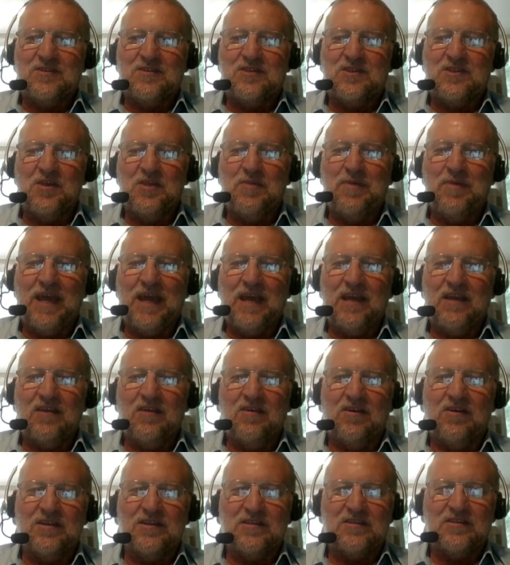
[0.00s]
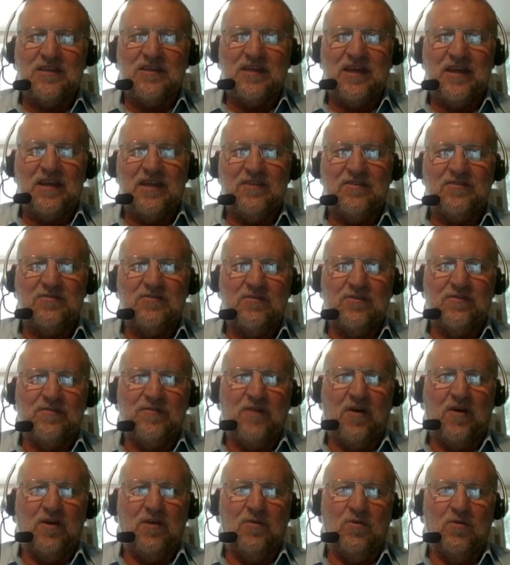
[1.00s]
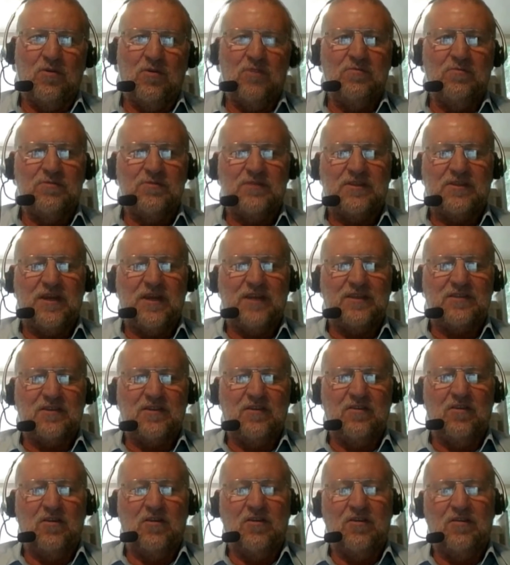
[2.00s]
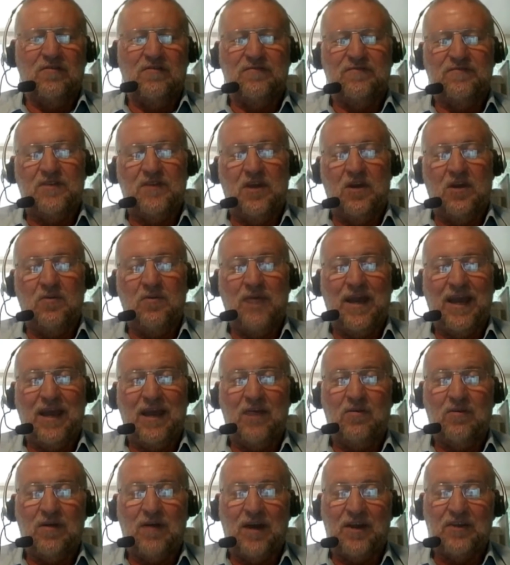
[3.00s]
So the bad guys getting through a firewall takes a lot of know-how,